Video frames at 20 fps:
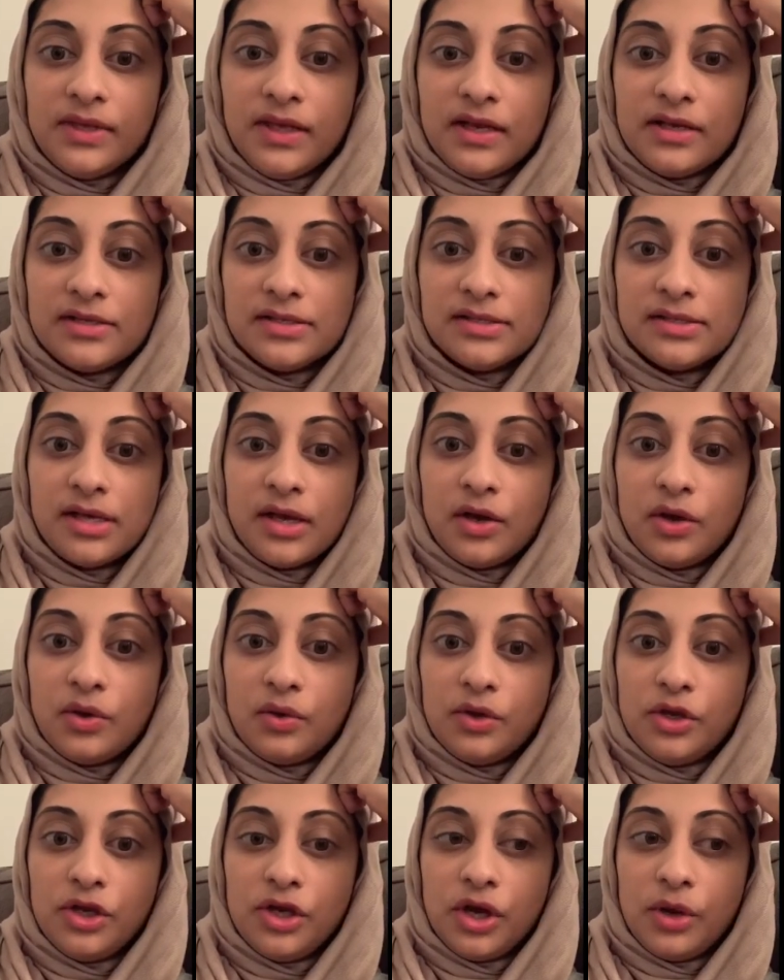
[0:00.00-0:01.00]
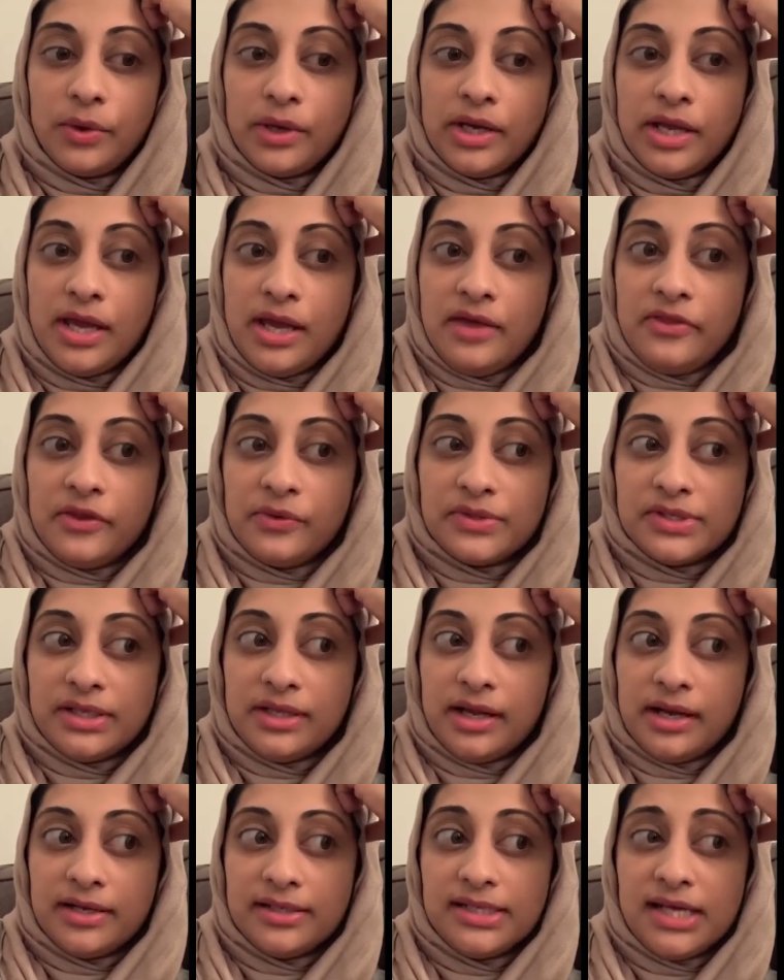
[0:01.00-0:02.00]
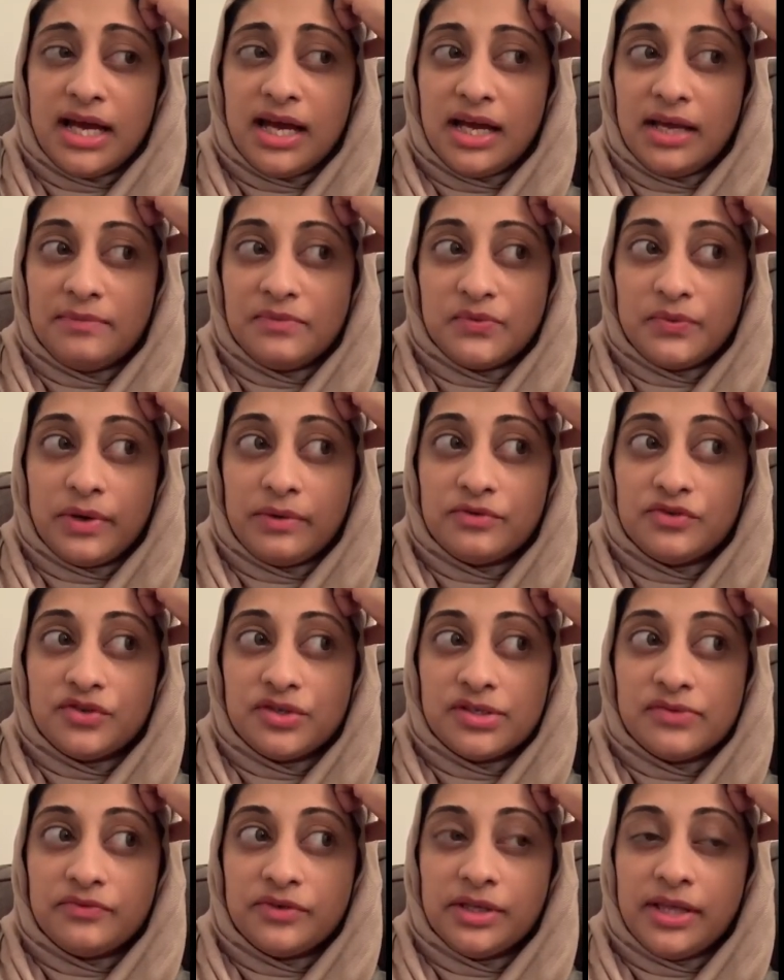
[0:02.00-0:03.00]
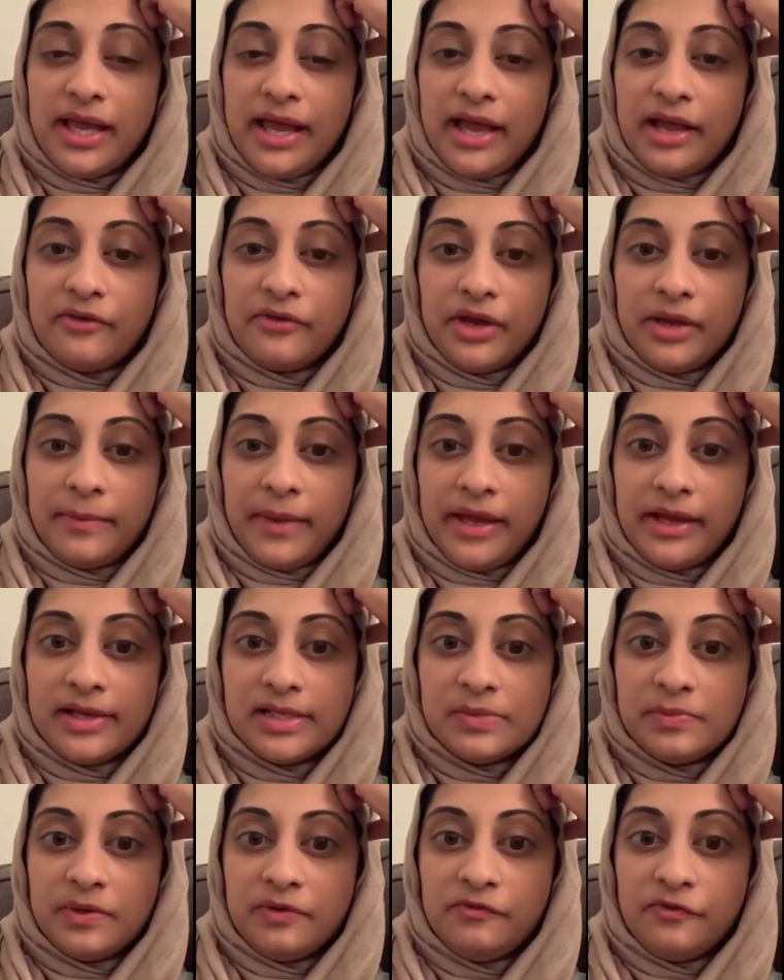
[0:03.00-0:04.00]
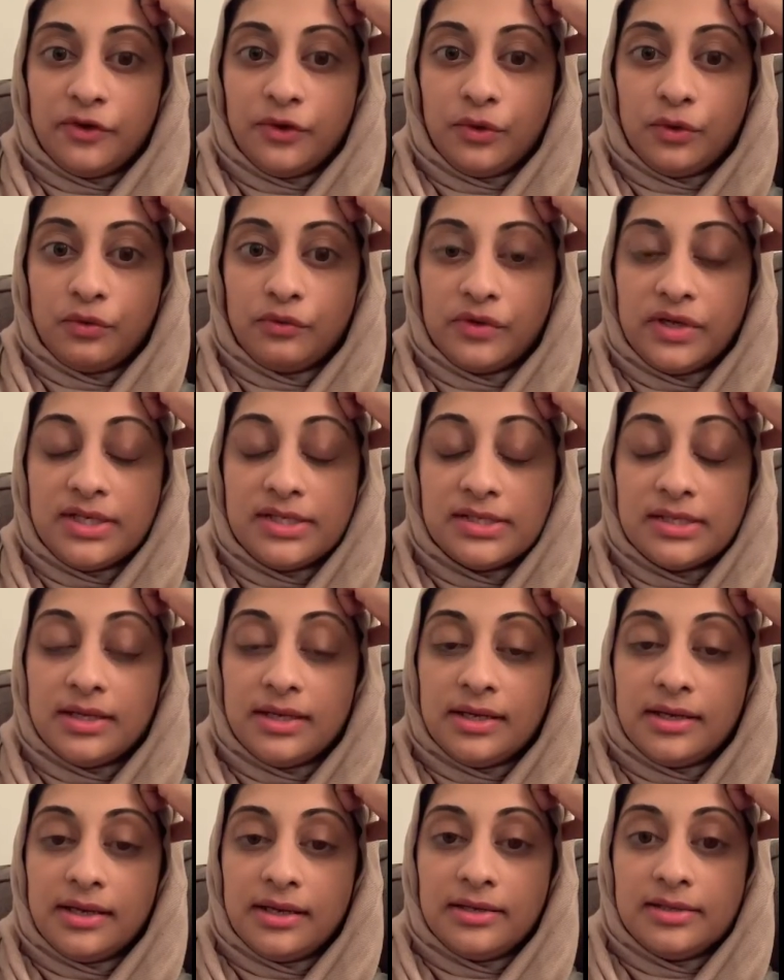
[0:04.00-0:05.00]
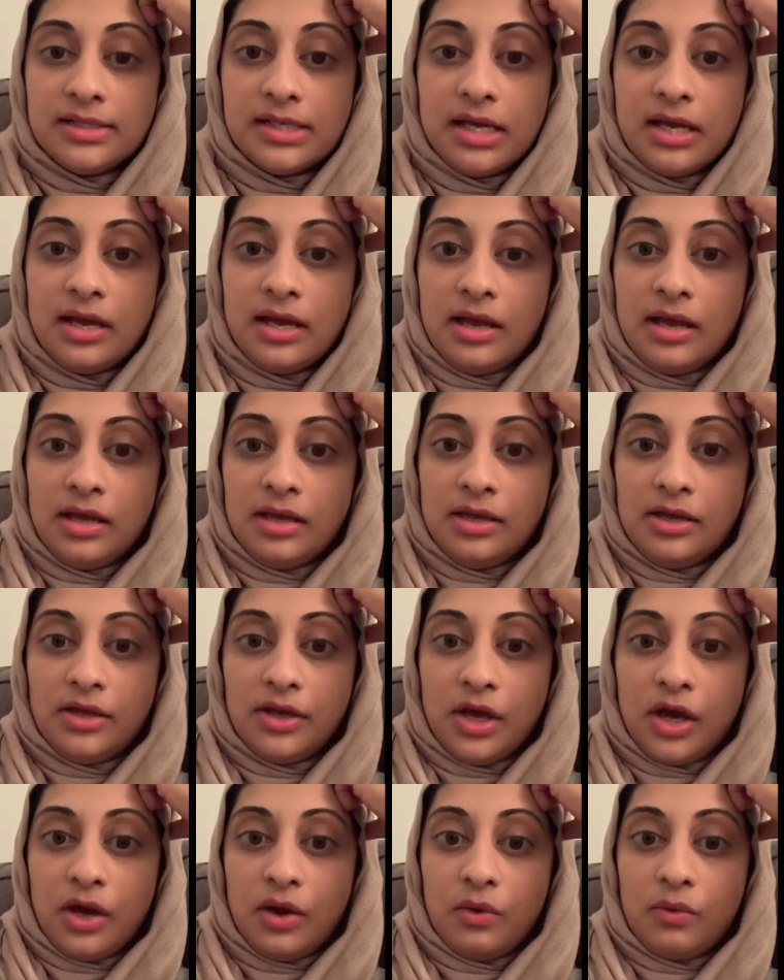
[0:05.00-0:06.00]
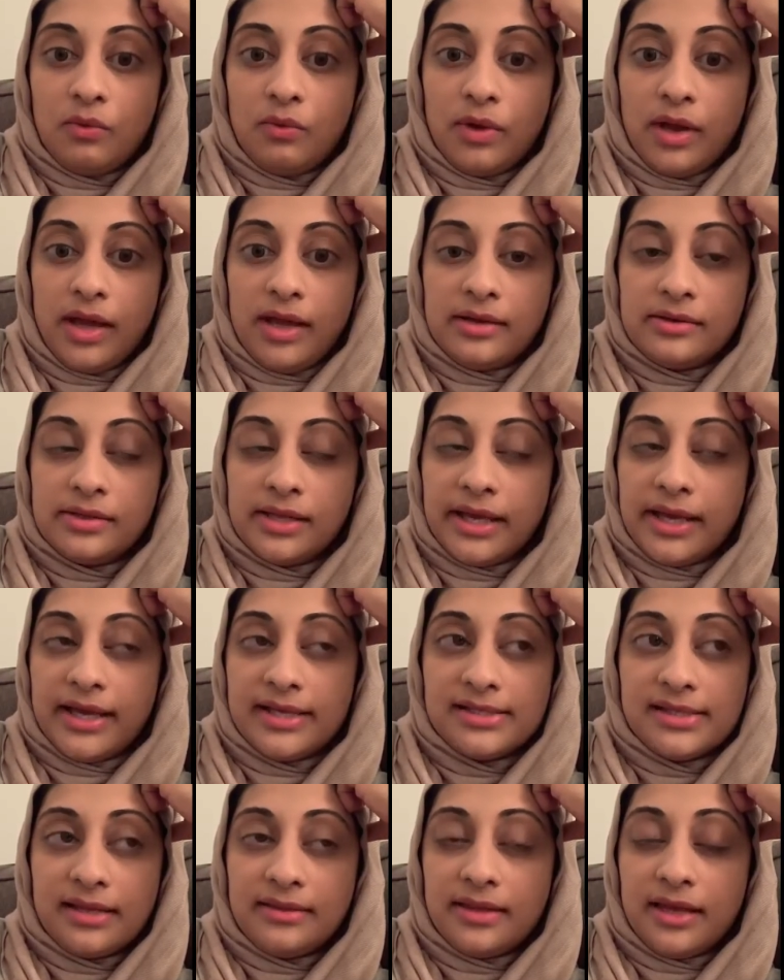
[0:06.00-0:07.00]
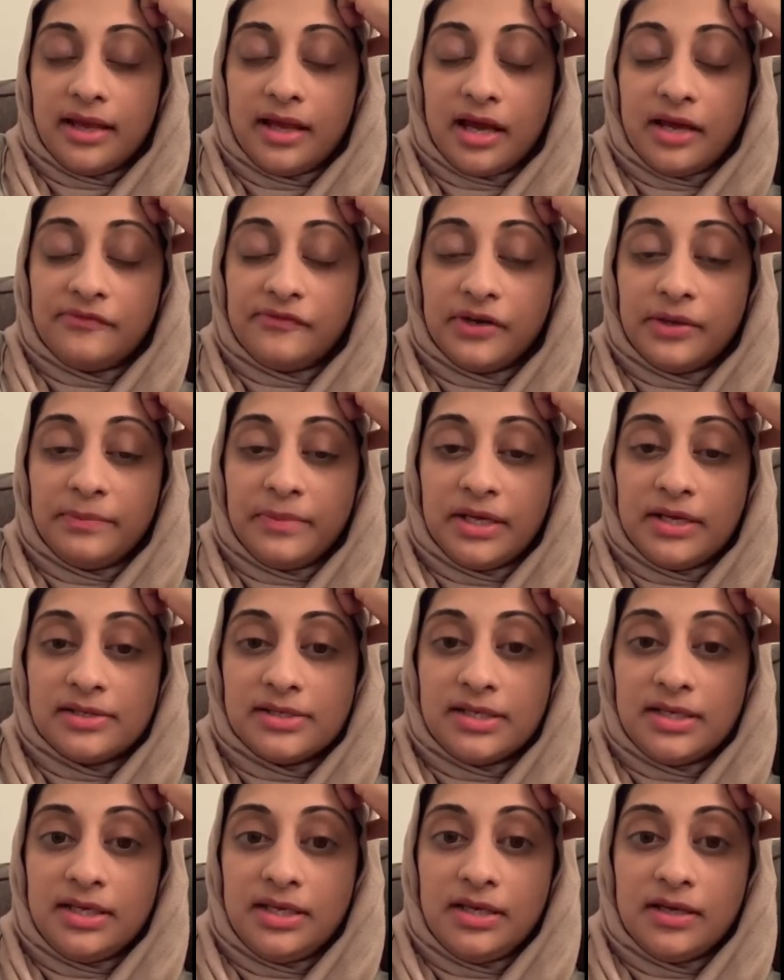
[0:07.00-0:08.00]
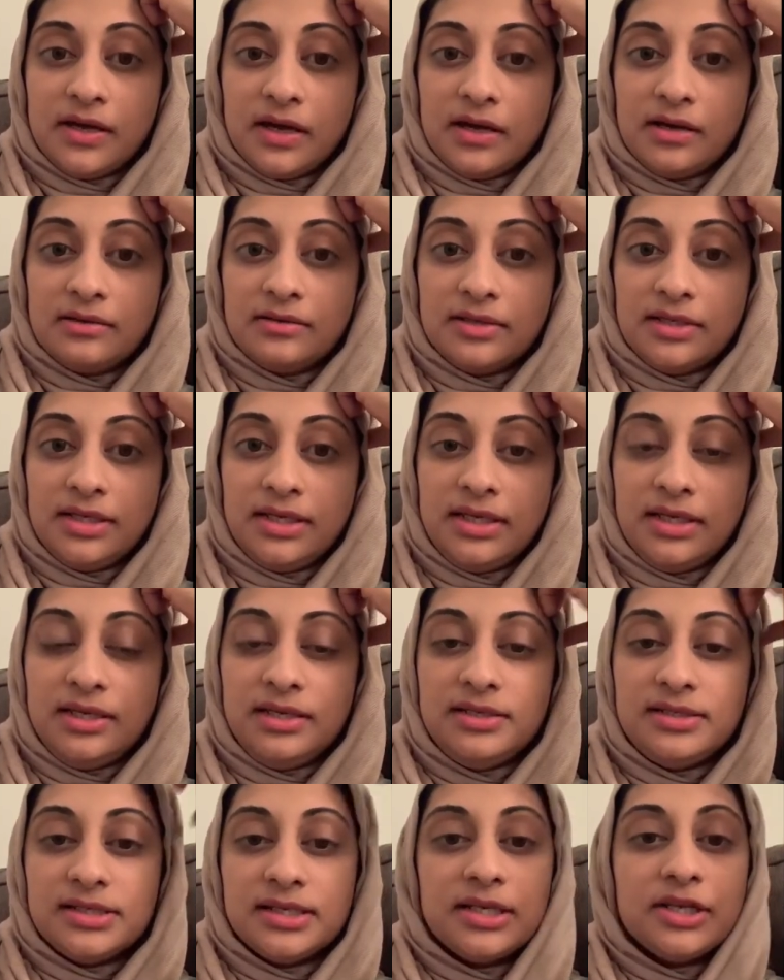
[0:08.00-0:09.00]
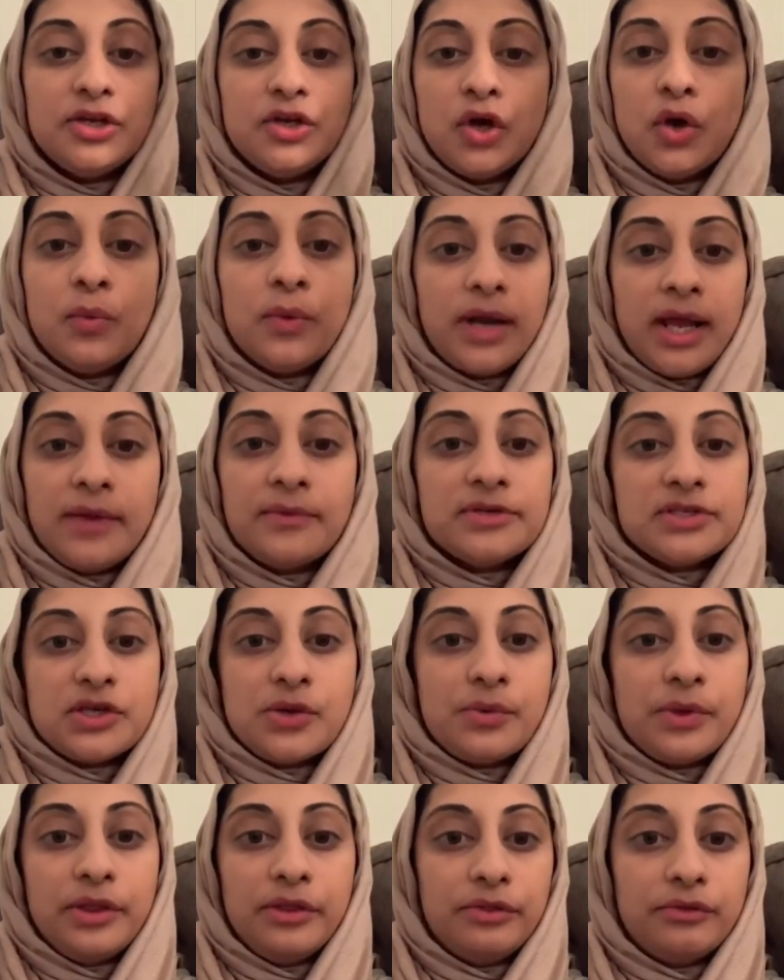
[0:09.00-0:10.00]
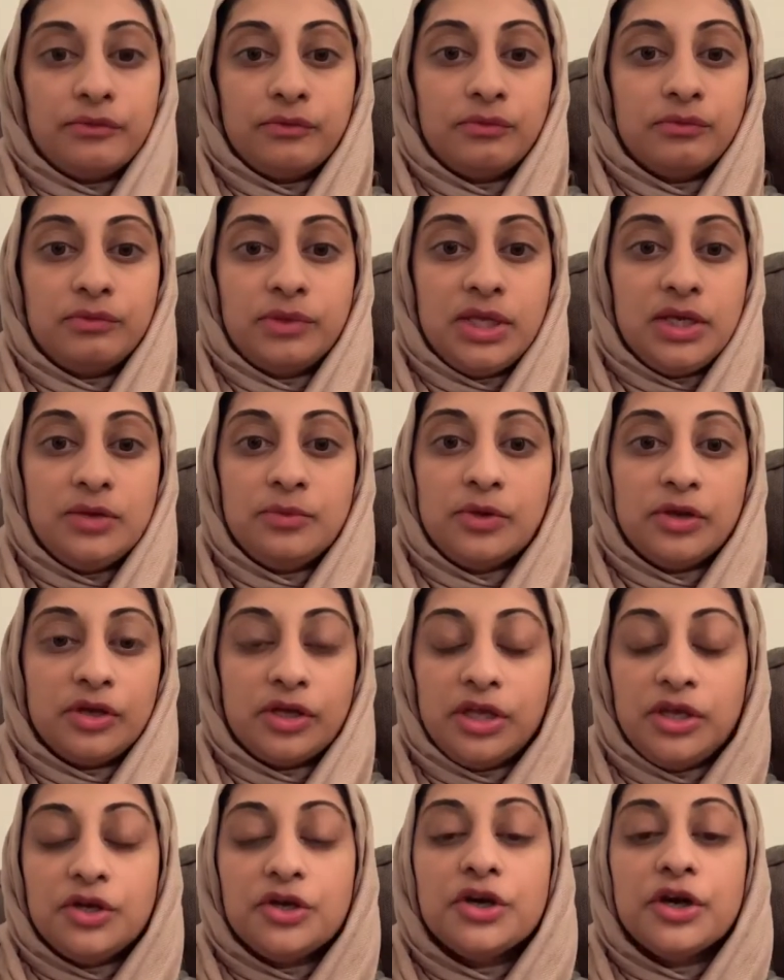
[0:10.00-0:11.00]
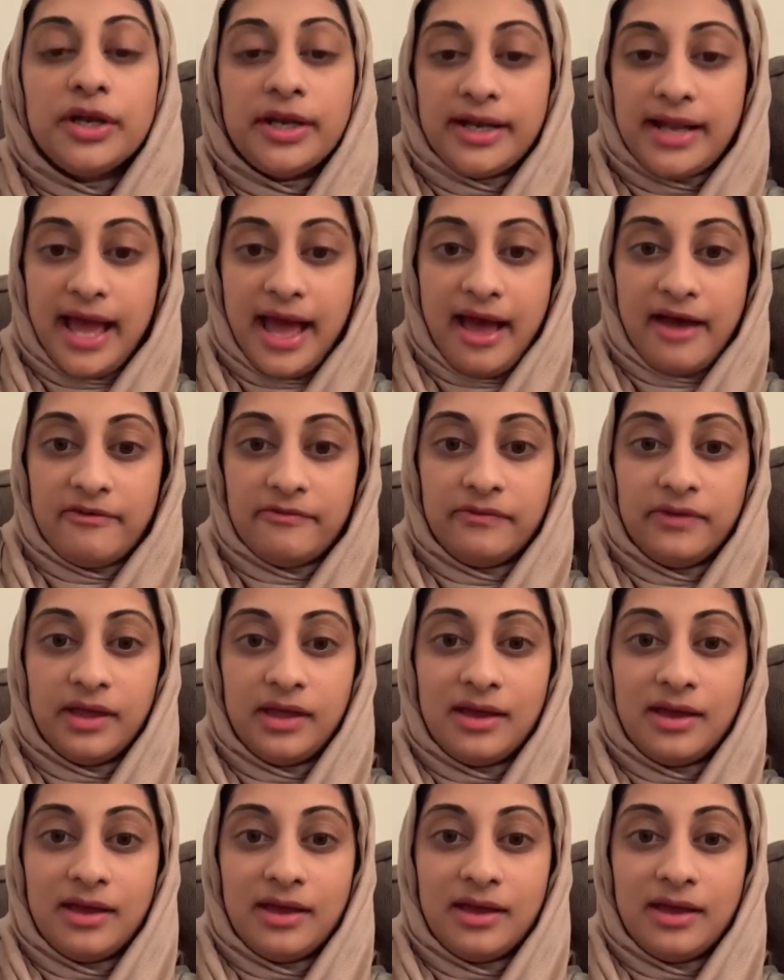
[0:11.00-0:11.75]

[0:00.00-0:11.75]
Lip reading: So, and there was a lot of times where I was just really angry at my husband for no reason, and and like I said, thank God for him, because he didn't know what I was going through. He couldn't have.